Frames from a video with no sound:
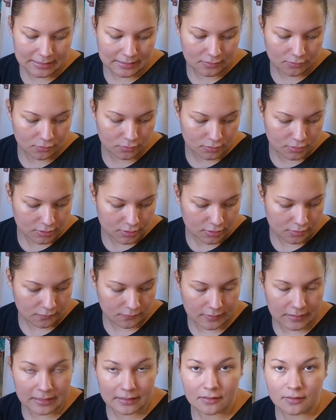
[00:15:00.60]
these are good to use
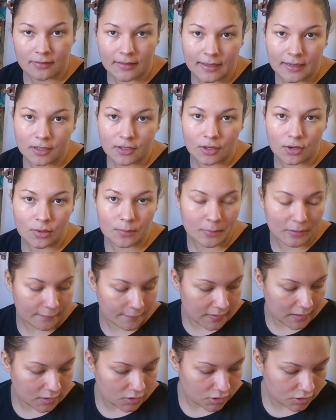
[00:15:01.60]
for that. So they're going to go in my
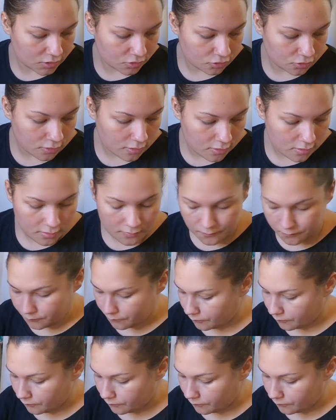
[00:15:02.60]
finishing drawer.